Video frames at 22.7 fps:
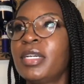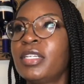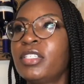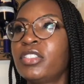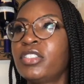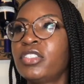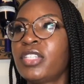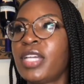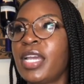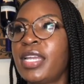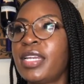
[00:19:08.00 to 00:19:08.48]

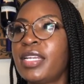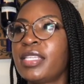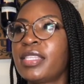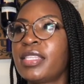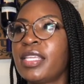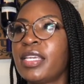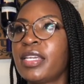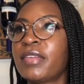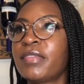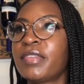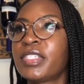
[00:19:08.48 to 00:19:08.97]
Trying to
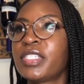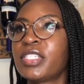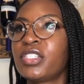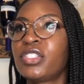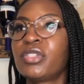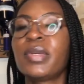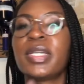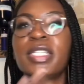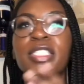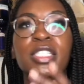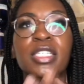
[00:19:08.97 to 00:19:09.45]
think of a
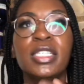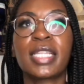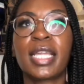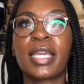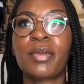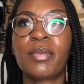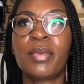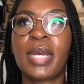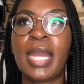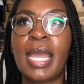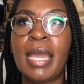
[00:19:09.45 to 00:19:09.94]
situation like
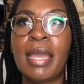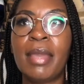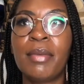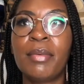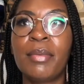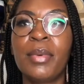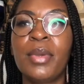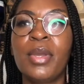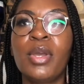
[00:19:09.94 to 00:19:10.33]
when I